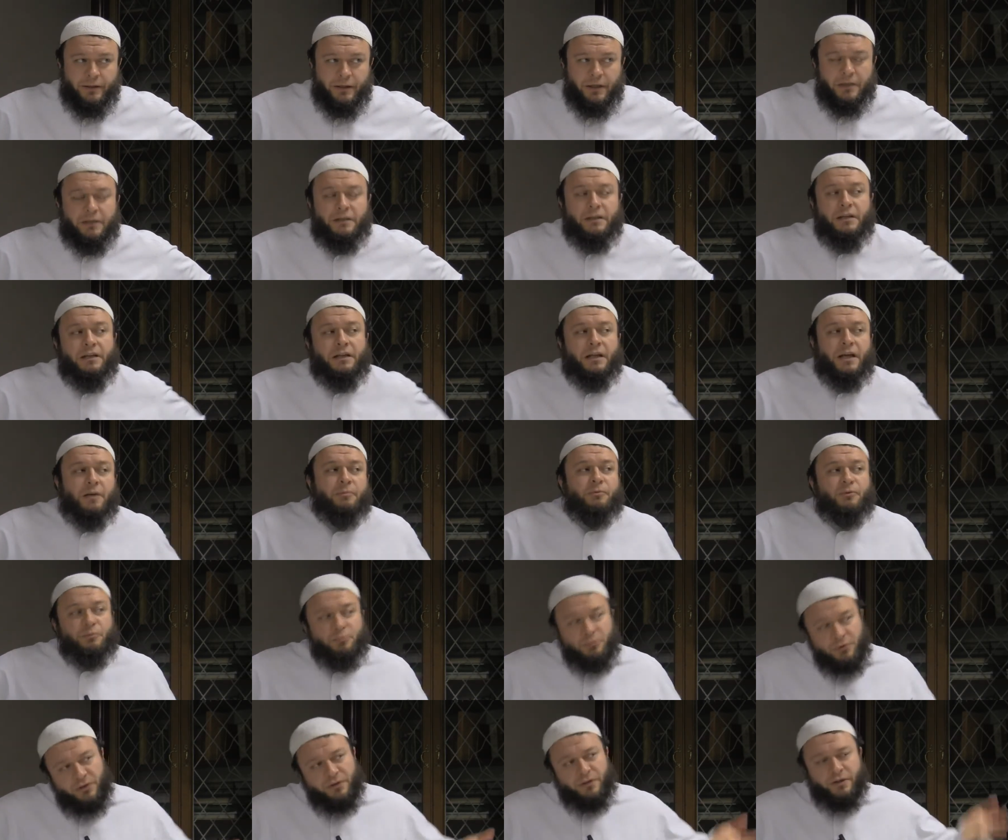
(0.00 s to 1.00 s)
And he
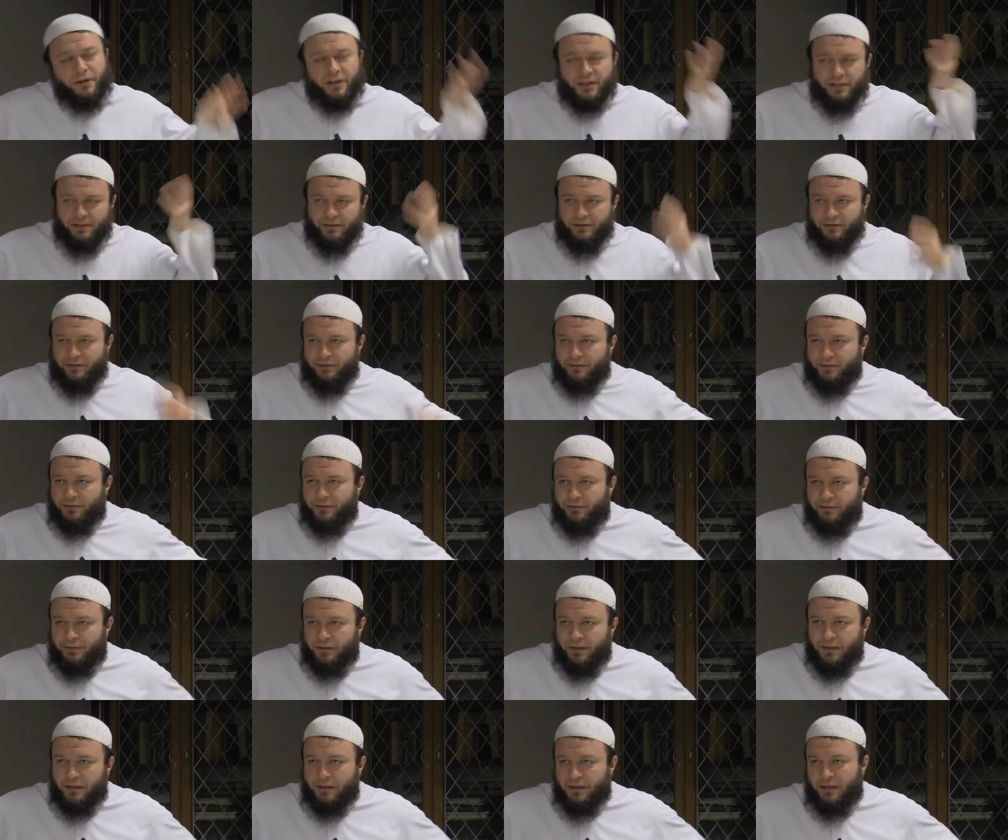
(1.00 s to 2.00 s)
kept being raised.
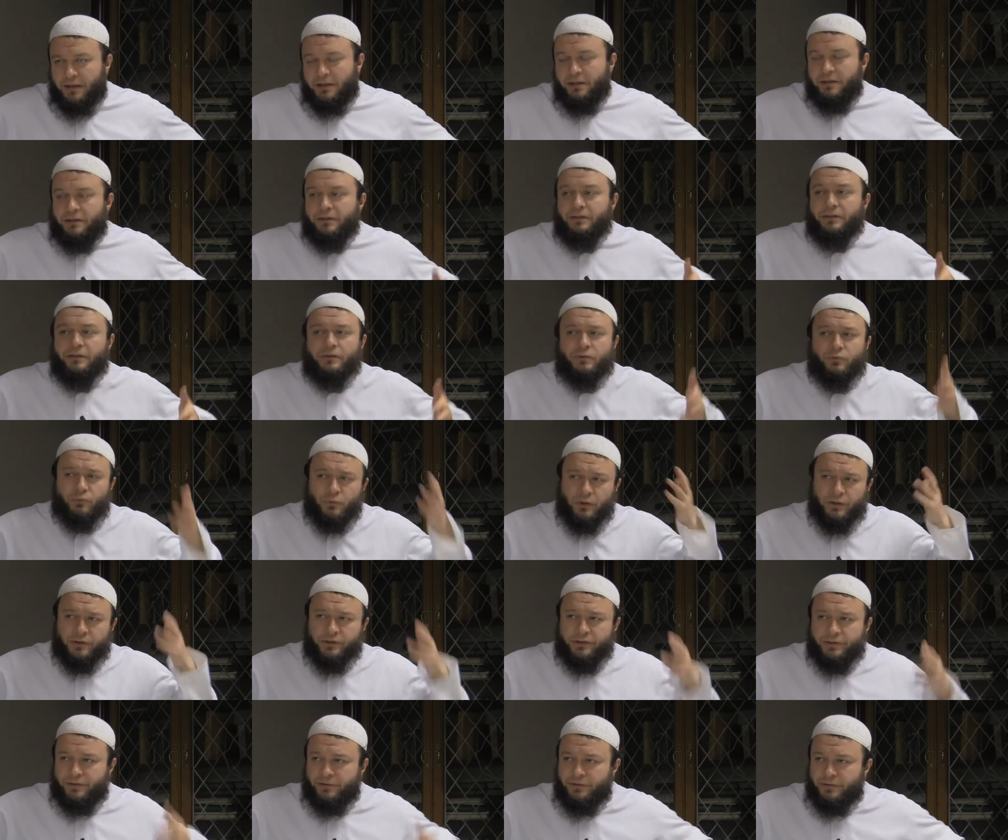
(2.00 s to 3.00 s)
And he didn't
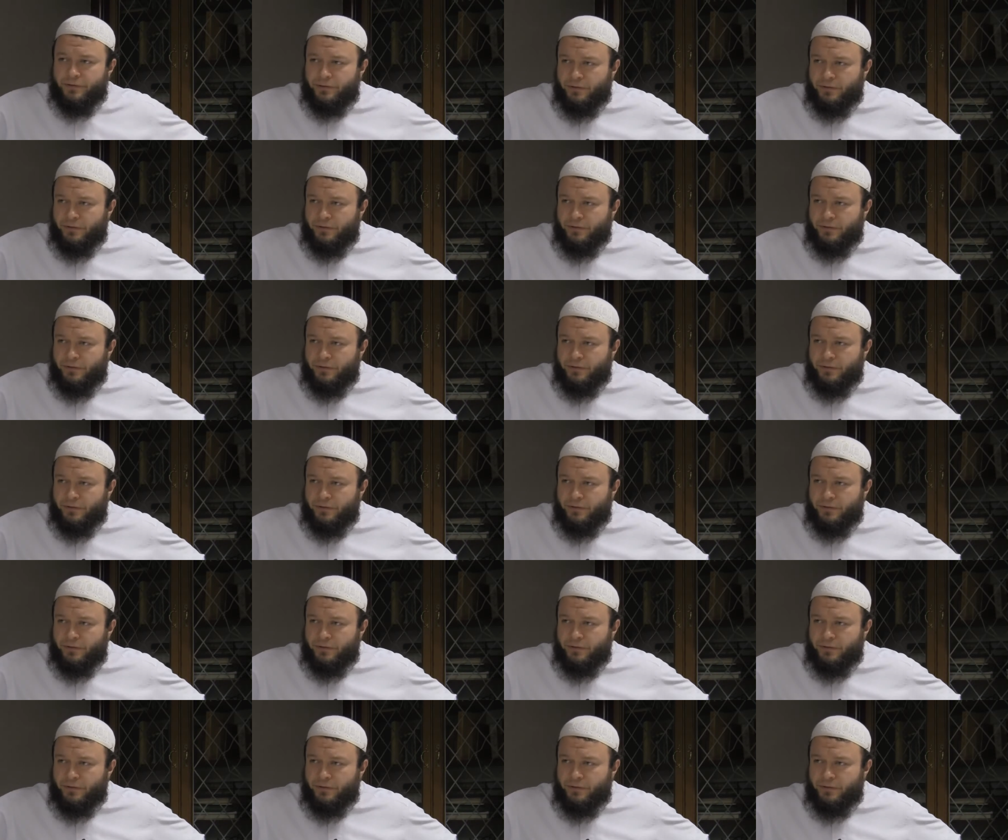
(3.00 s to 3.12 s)
want